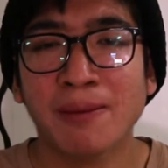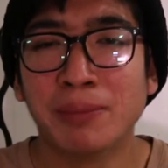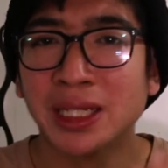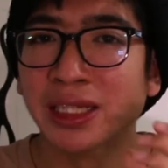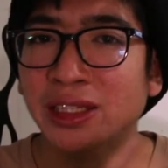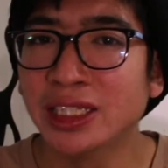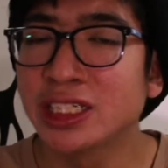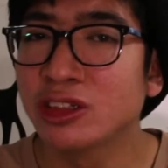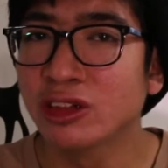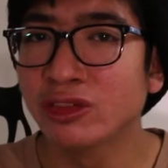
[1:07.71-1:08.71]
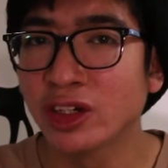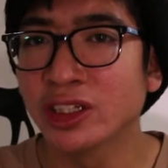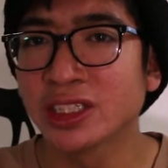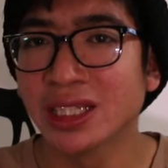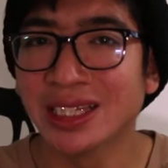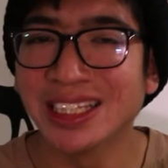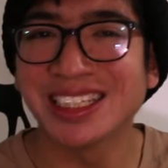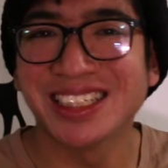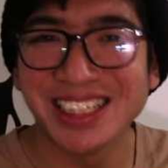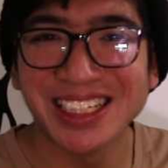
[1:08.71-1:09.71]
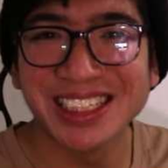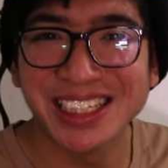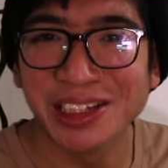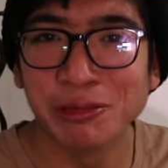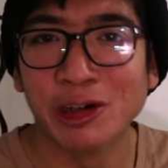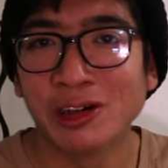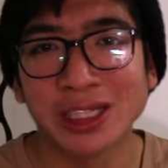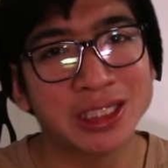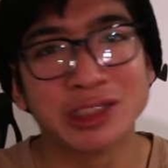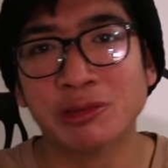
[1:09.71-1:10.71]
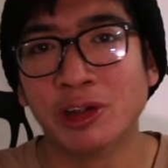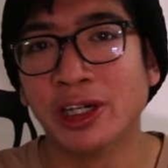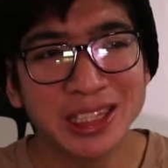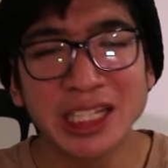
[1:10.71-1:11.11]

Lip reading: But in this universe, in this DC world, it doesn't work.